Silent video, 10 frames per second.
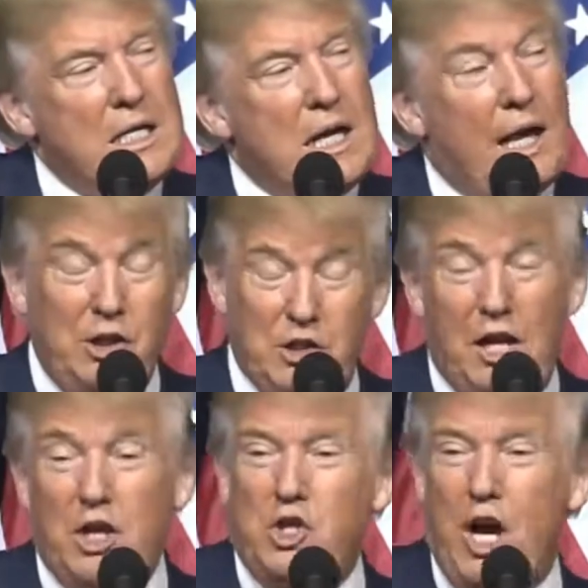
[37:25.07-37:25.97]
and he's
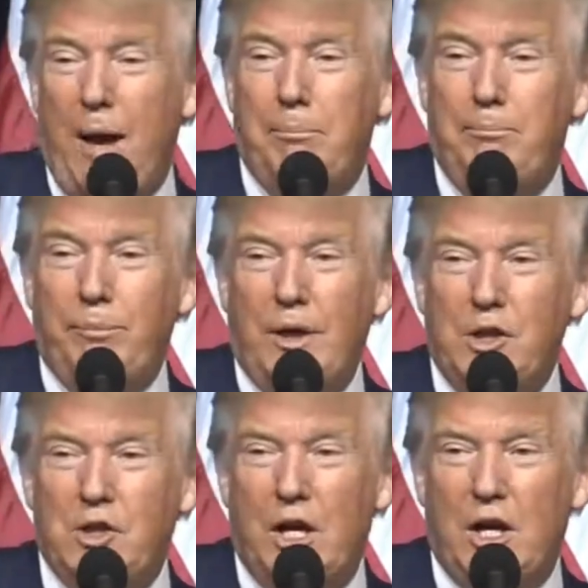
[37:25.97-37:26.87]
done a job.
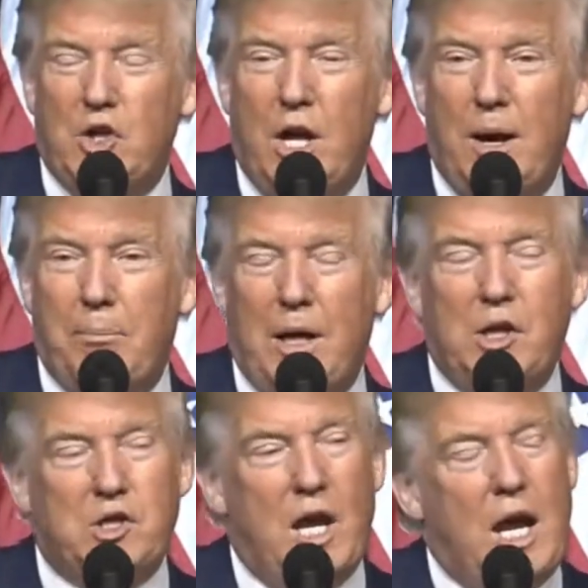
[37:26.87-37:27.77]
He's done a job. But
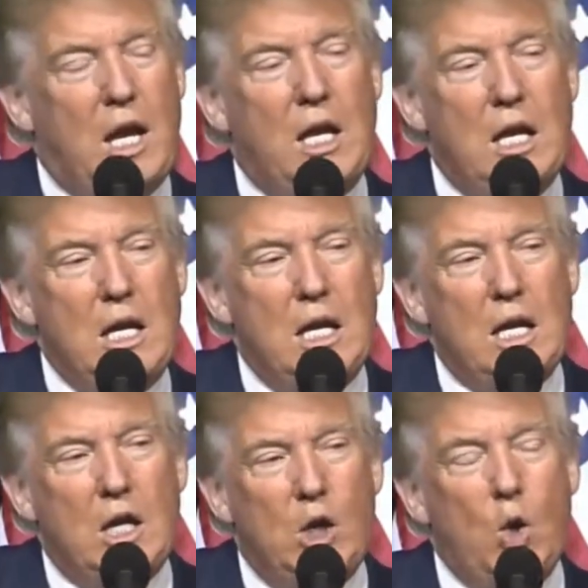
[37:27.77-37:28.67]
he said,
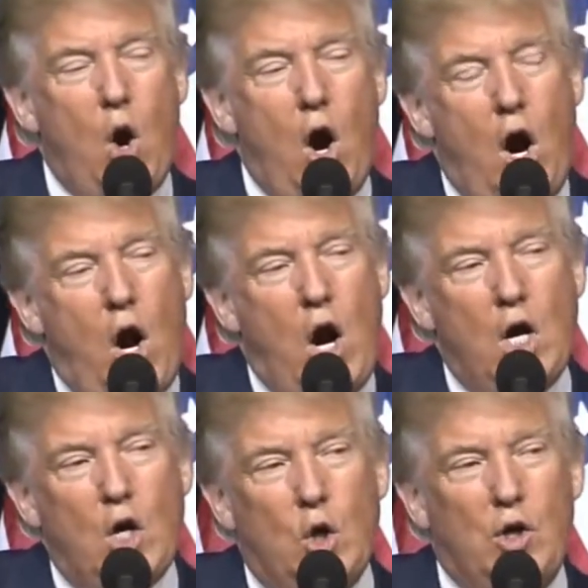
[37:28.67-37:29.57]
you
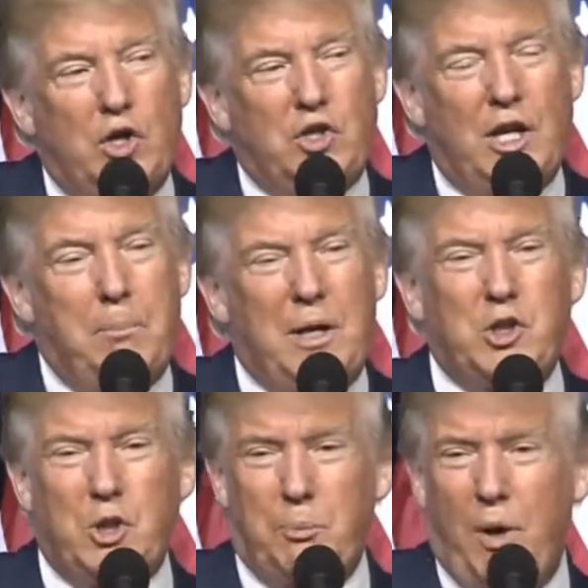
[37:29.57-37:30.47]
are going to see a big
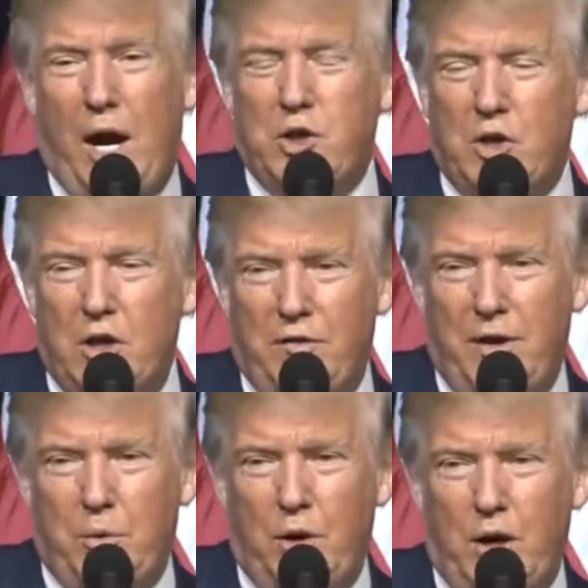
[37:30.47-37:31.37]
surprise on
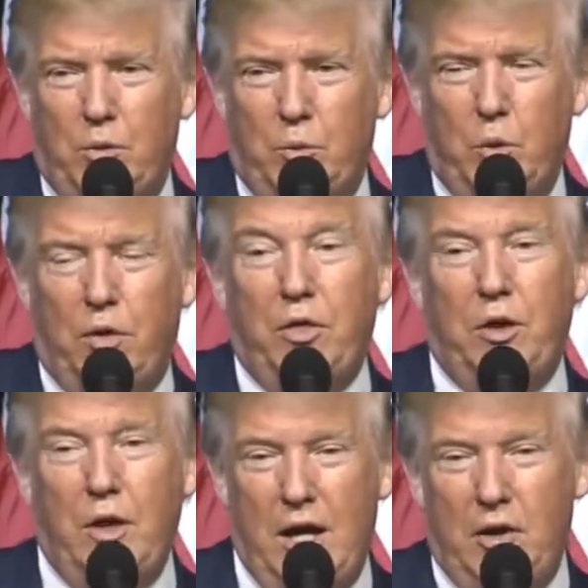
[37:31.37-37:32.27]
November 8th
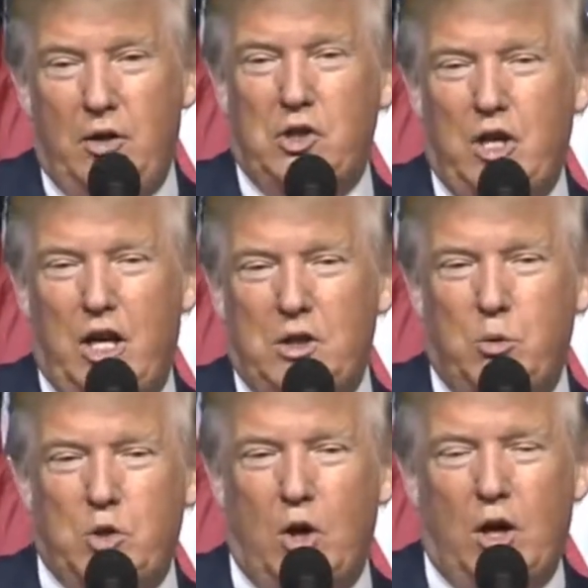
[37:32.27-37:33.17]
with, in this case, he
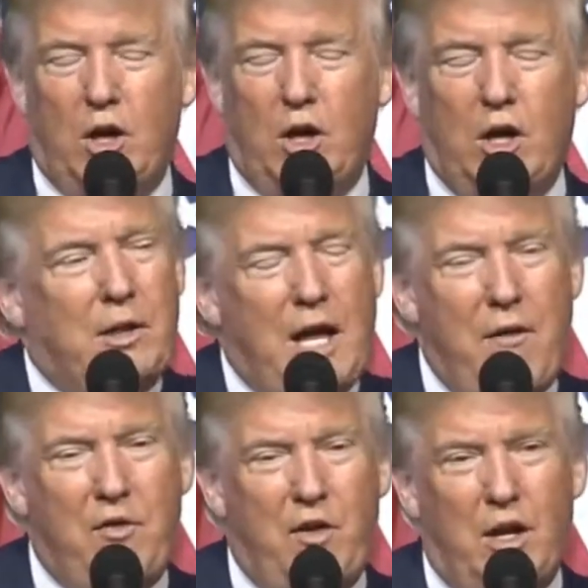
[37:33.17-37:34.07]
was talking about the
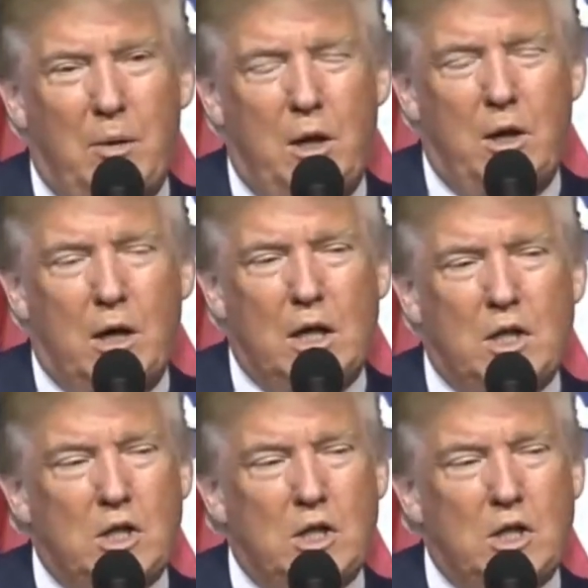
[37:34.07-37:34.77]
African Americans.